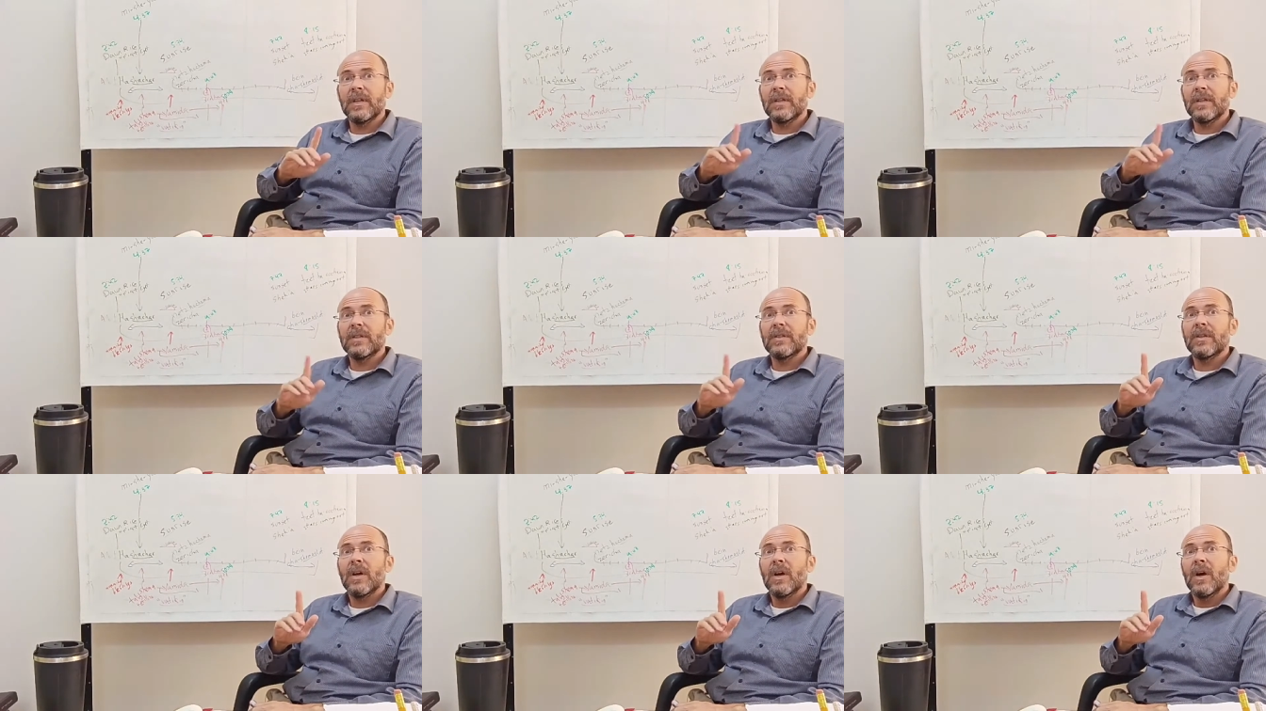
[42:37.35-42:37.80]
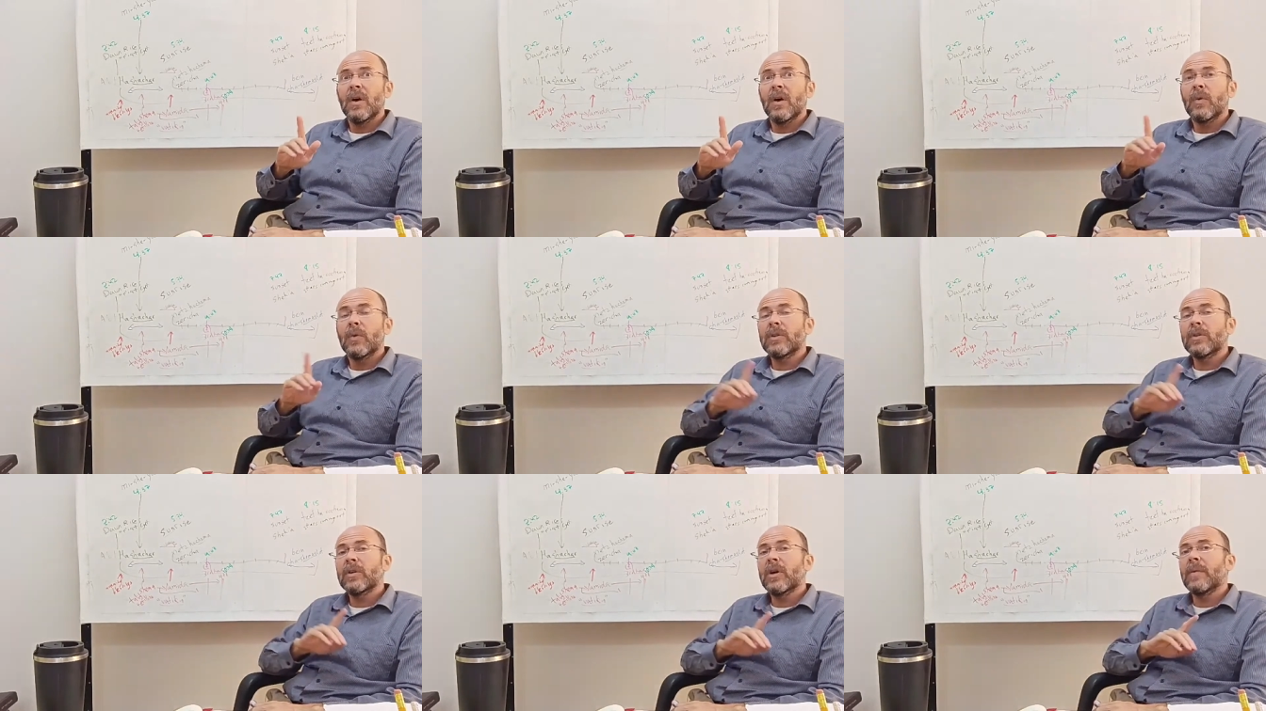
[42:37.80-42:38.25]
is,
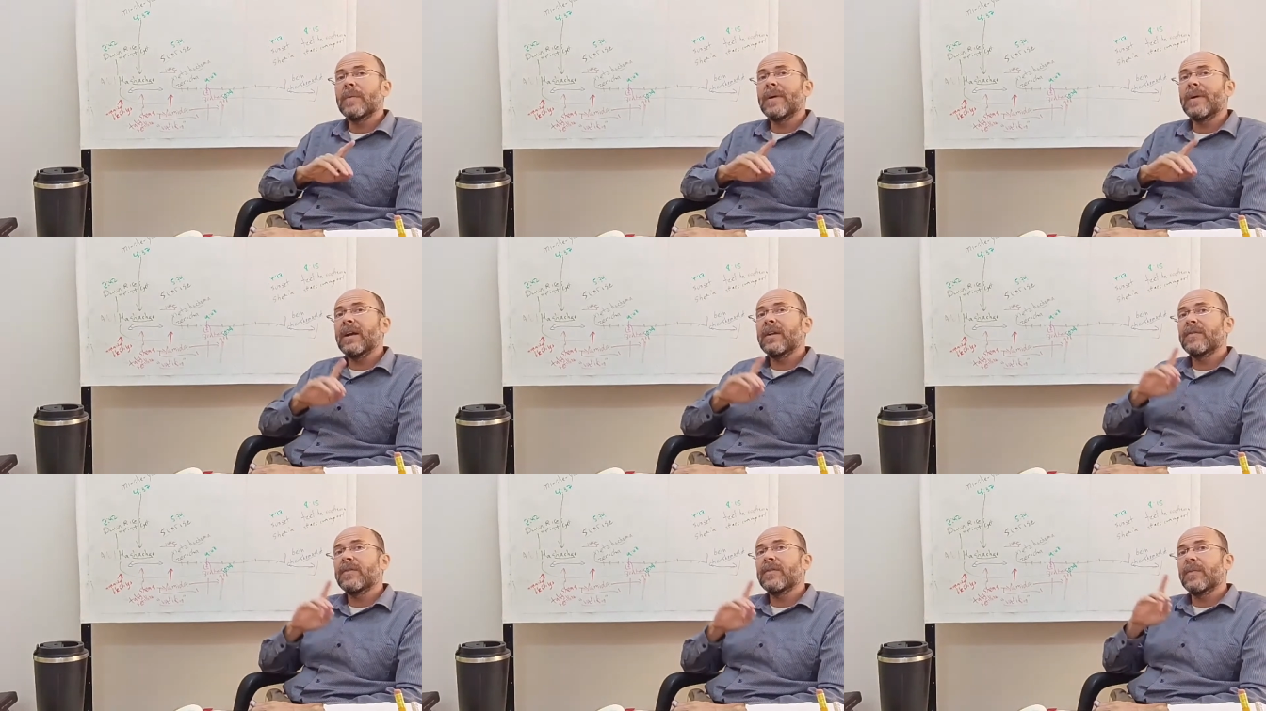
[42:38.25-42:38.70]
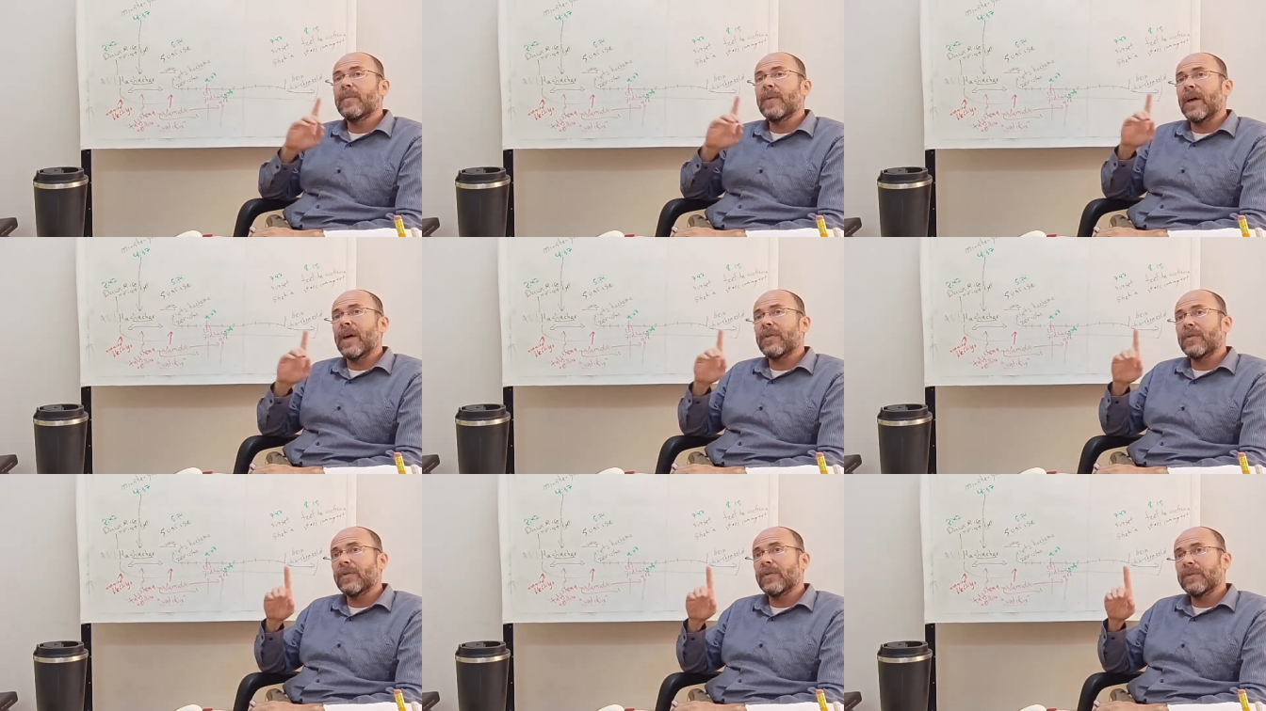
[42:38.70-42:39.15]
when you come out of the
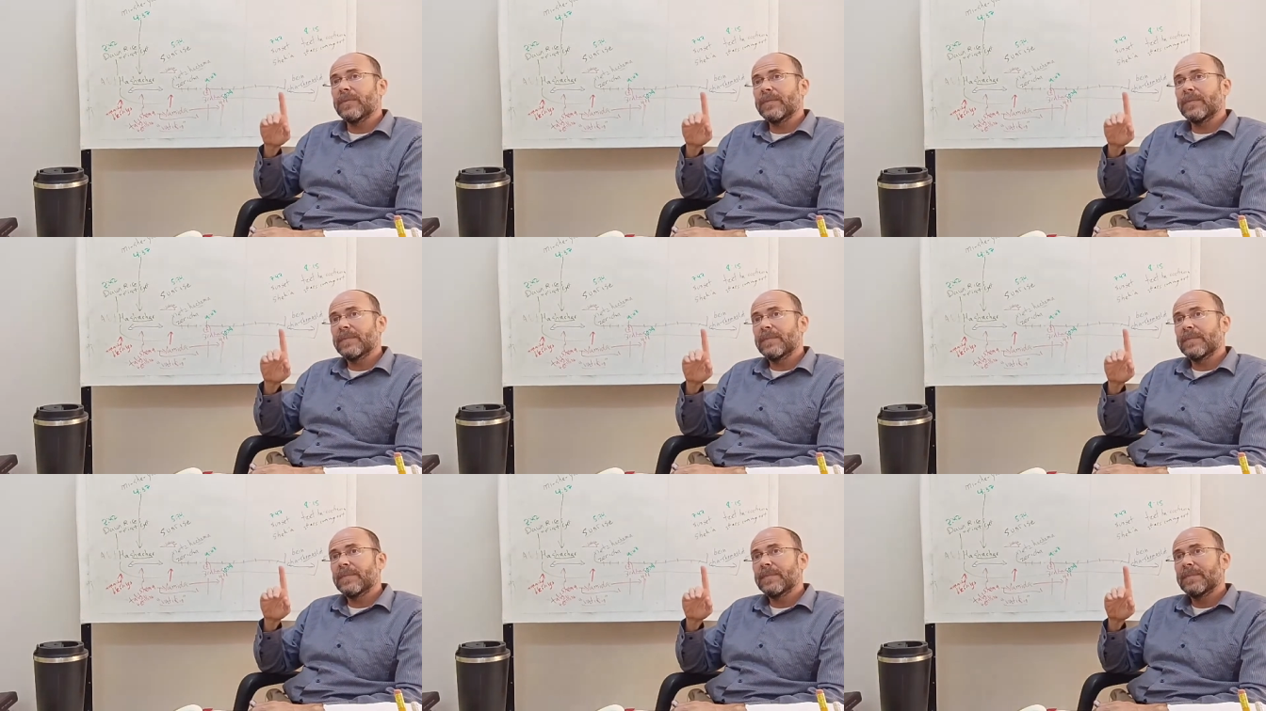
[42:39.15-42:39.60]
bathroom,